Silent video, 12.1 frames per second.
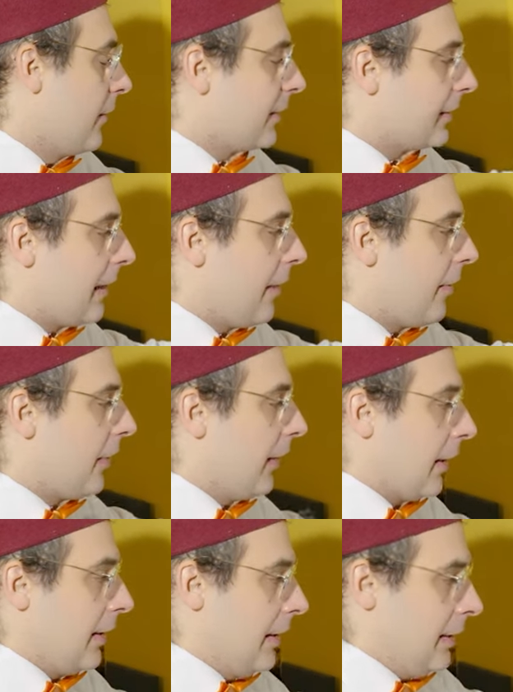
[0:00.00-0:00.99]

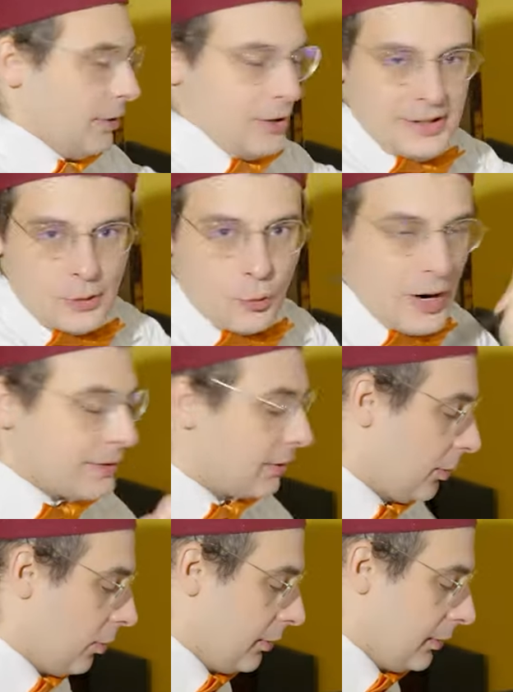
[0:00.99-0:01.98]
something in a
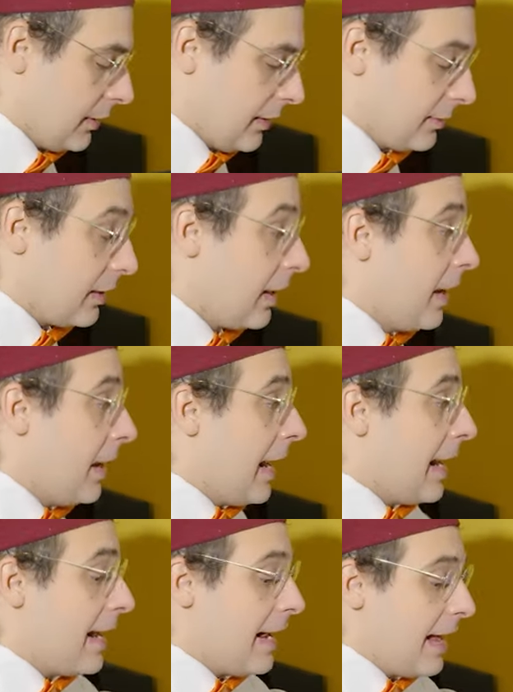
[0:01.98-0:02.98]
wider context.
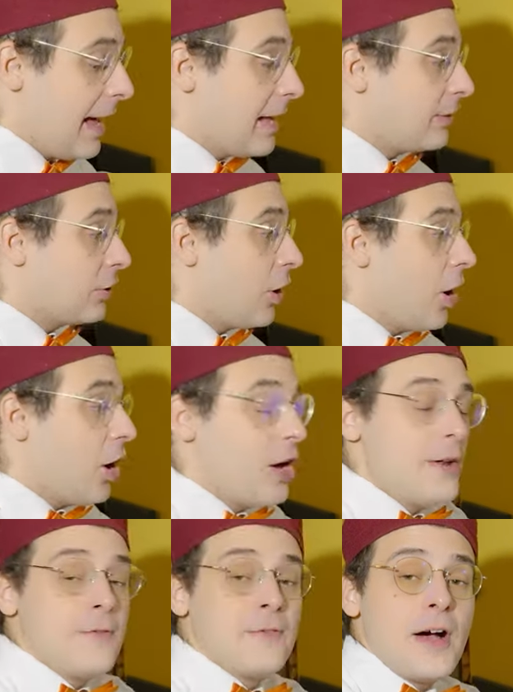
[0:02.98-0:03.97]
La
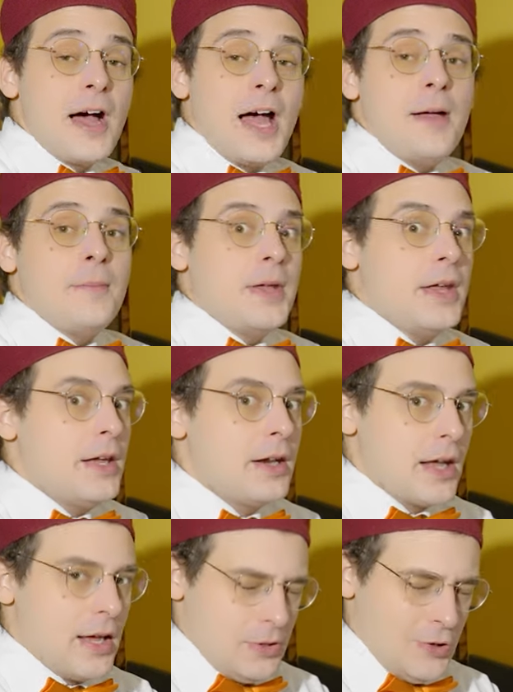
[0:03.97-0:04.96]
sol fa mi
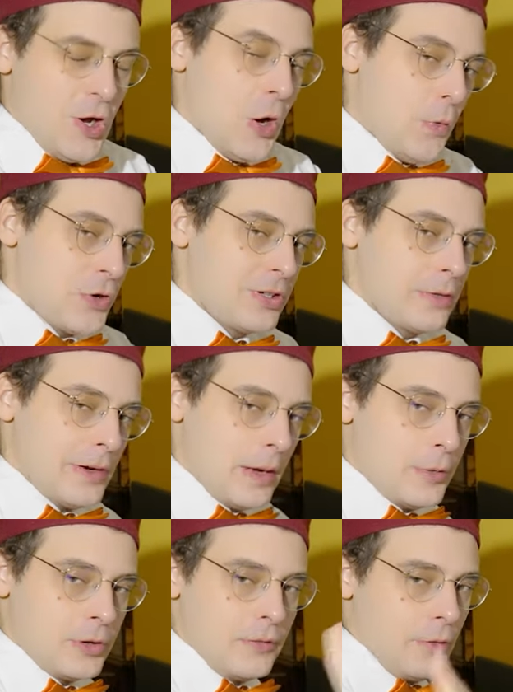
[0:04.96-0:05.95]
re do, which is a very
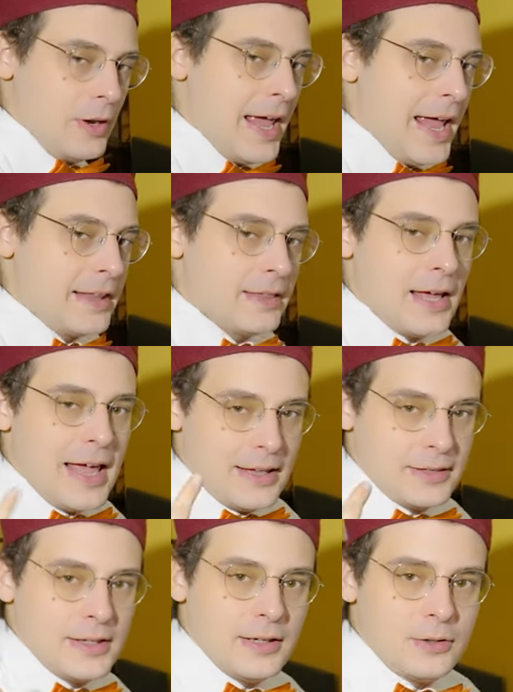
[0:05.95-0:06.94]
beautiful hand
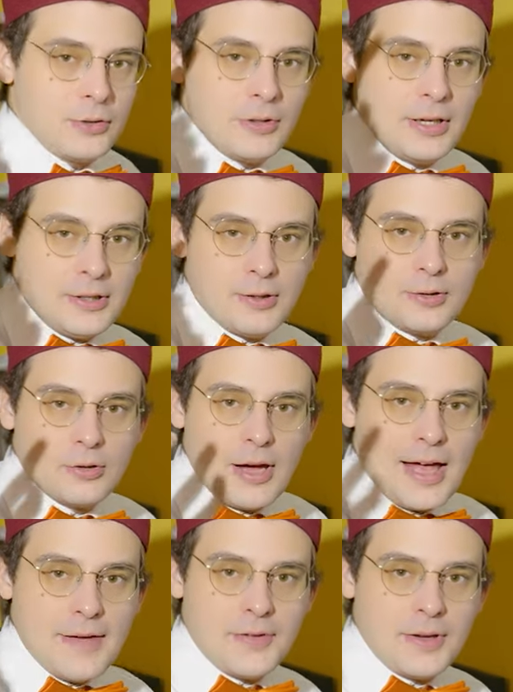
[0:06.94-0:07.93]
ending to it. So
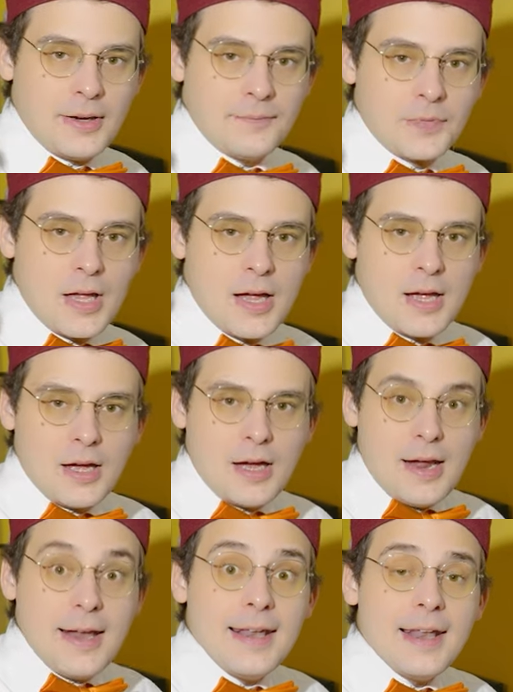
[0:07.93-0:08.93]
having
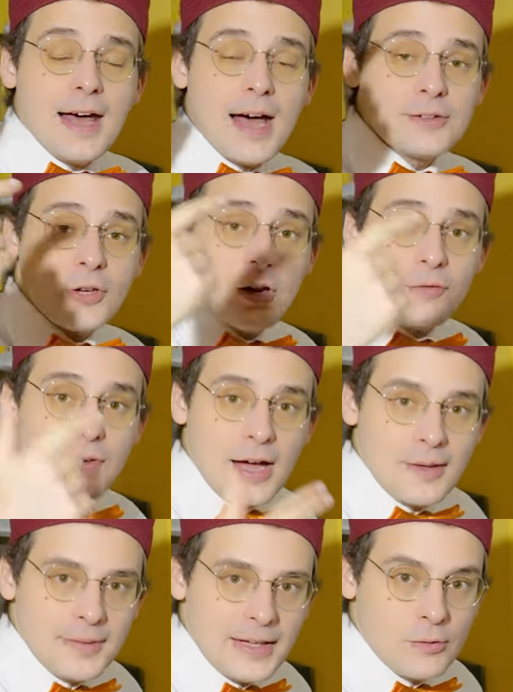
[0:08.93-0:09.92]
la sol
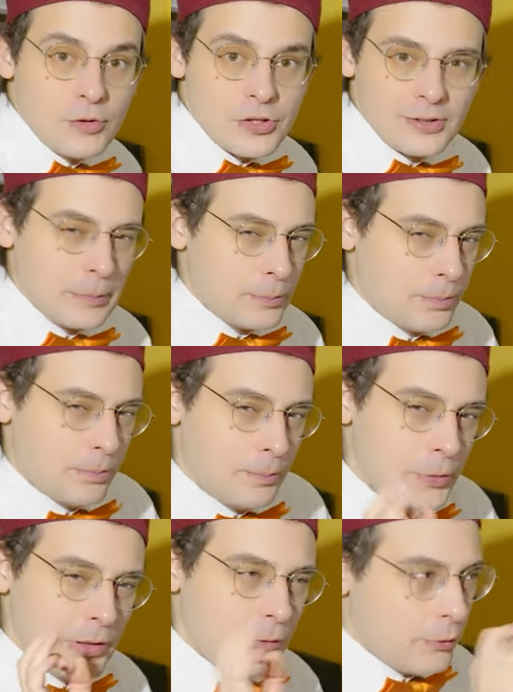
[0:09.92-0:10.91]
fa mi, which is a
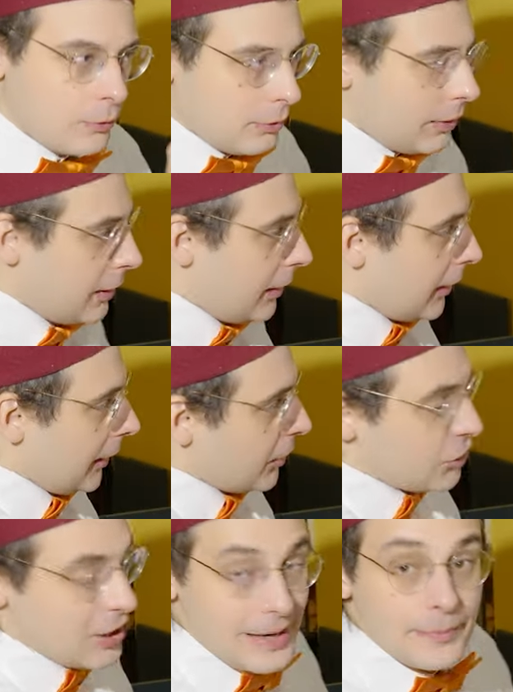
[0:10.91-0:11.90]
beautiful
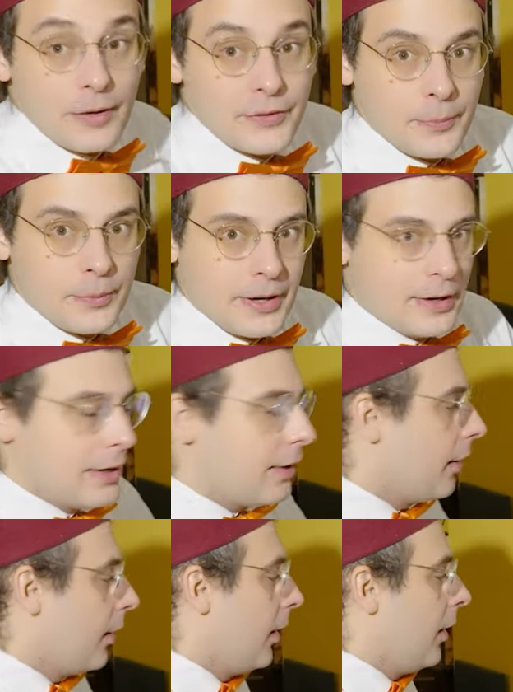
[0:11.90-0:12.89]
shape of the
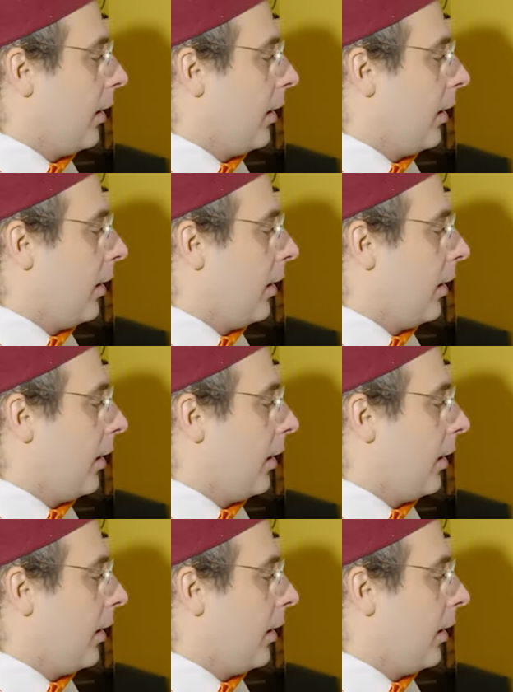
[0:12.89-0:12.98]
prenier,